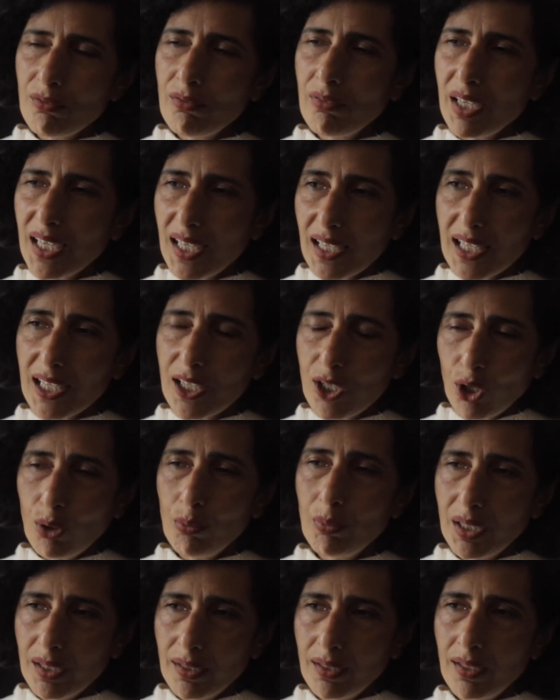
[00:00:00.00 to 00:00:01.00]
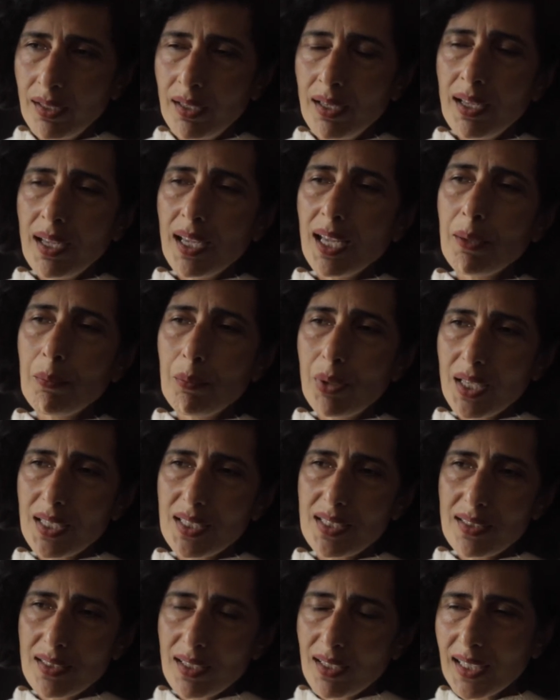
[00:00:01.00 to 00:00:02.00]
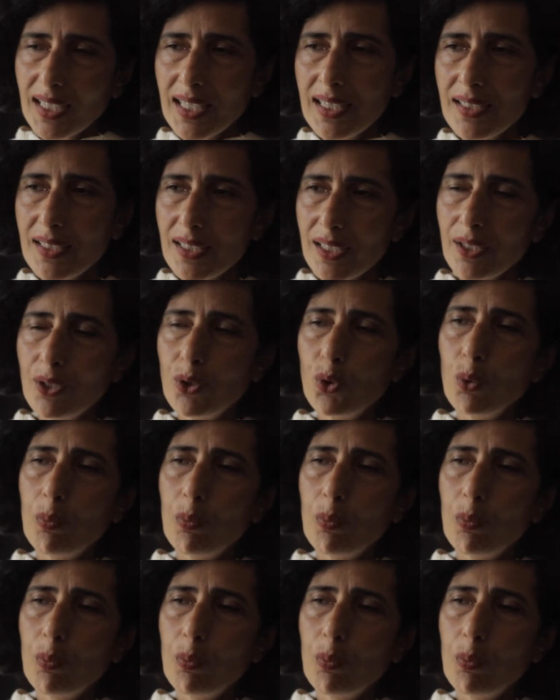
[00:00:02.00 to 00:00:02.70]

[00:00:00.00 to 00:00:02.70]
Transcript: really common in places like India or